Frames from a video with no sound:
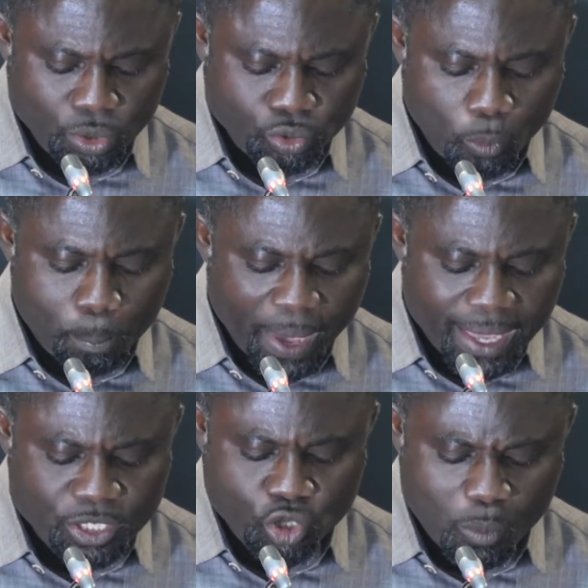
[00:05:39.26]
to
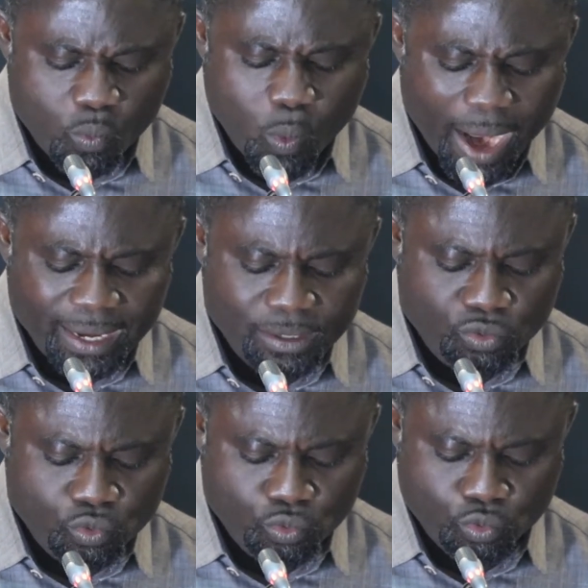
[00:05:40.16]
pay
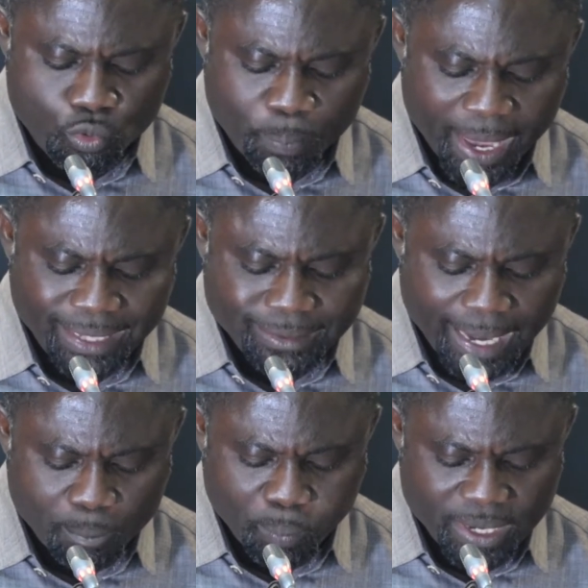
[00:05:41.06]

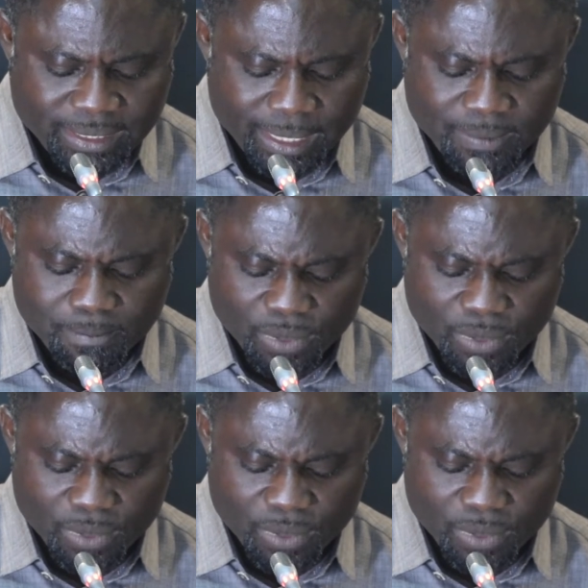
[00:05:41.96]
10.6